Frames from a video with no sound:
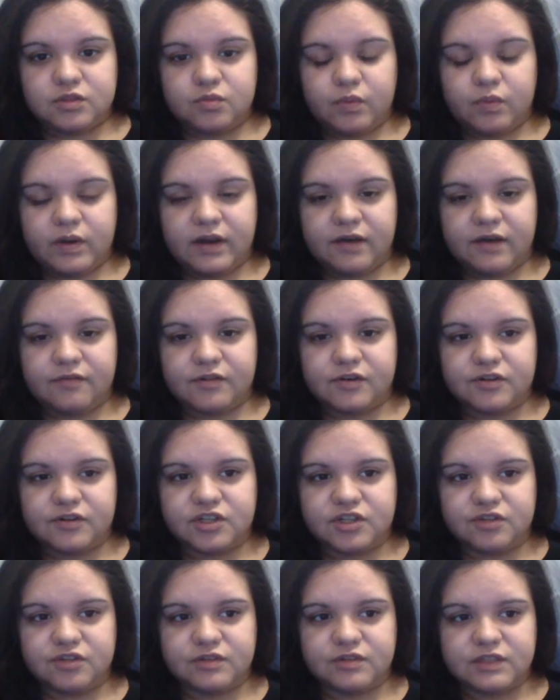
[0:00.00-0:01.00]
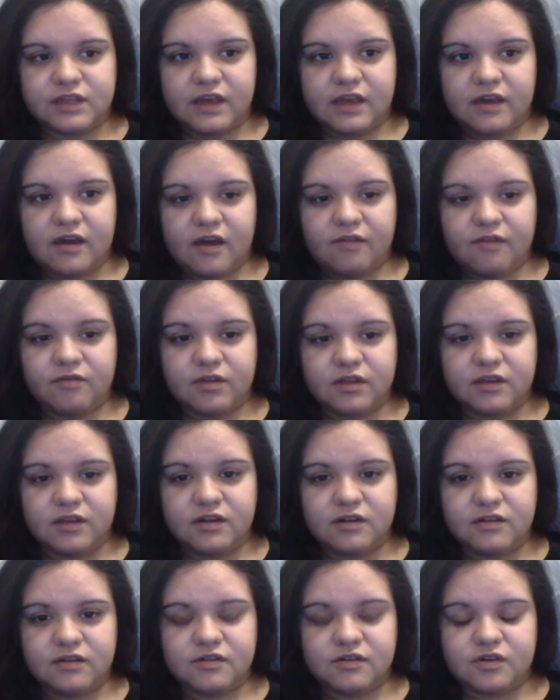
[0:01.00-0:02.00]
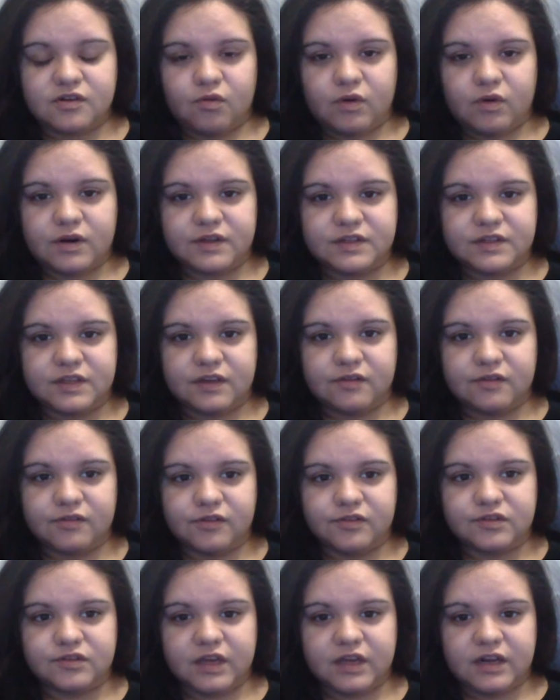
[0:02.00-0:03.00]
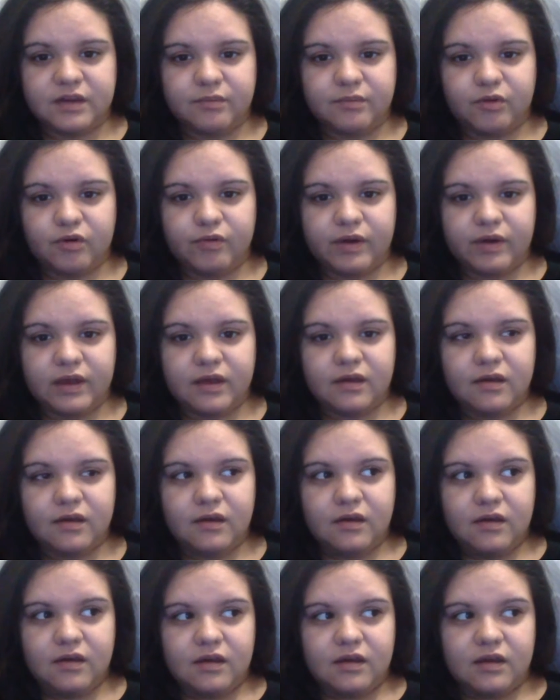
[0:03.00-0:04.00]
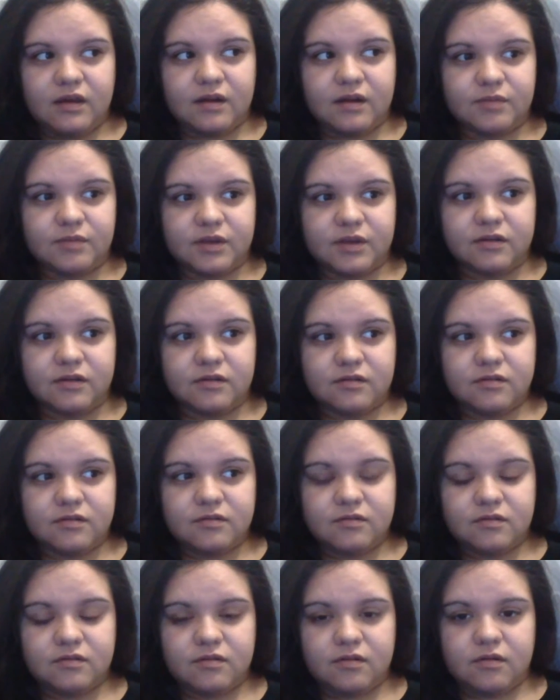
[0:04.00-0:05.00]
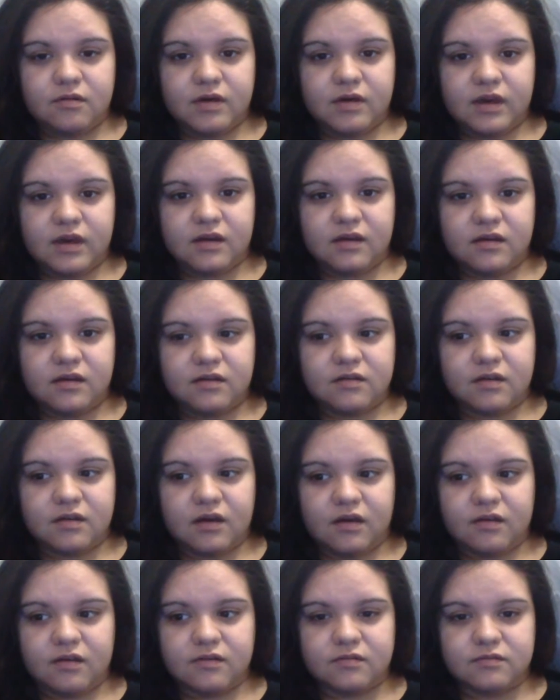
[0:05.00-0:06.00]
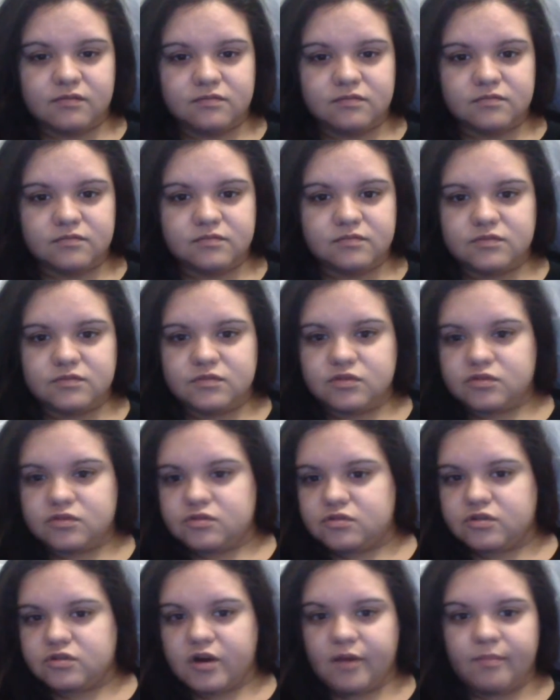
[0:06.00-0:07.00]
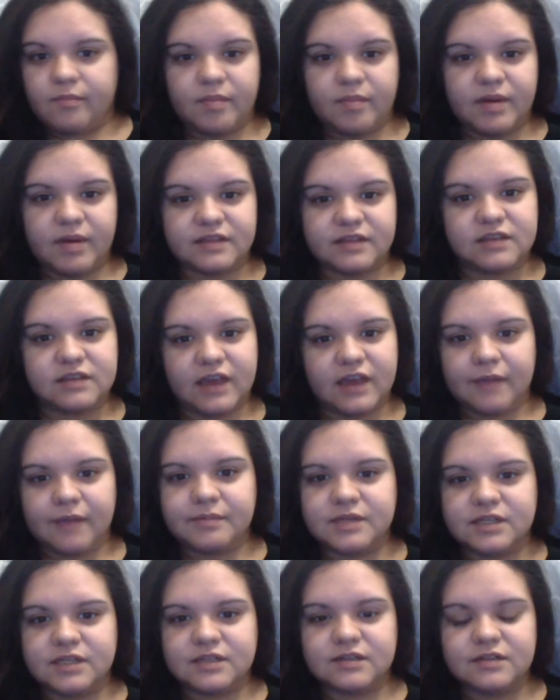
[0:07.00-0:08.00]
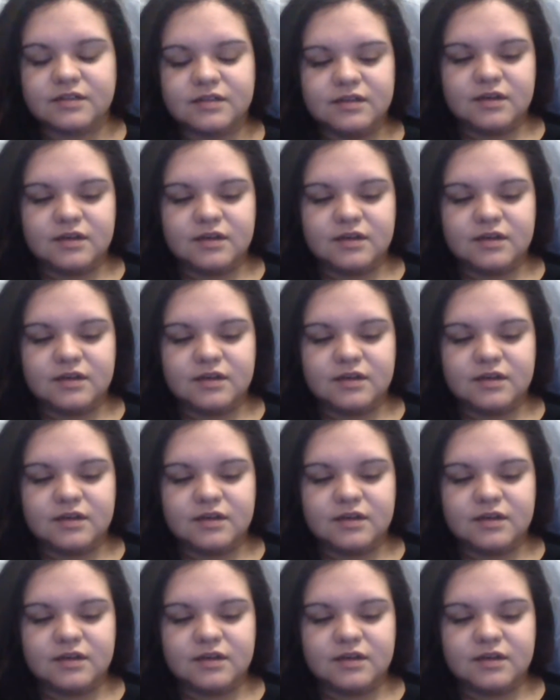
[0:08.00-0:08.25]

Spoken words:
whatever. She was like, I really don't want to see you losing any more weight. And I'm like, okay, I'll try my best, Captain.